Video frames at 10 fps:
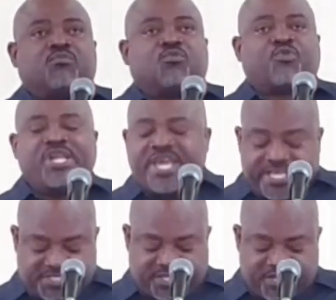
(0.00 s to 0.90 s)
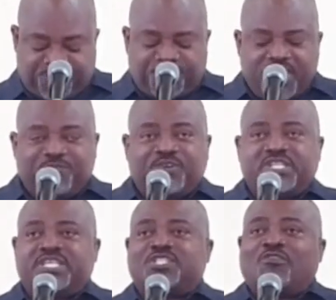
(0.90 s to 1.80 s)
relates to the
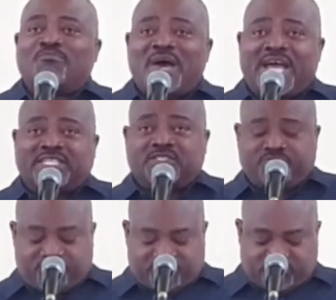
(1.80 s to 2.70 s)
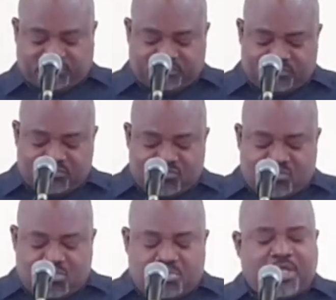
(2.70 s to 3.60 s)
faithfulness of man,
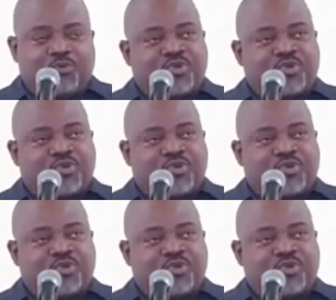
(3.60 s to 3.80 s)
but we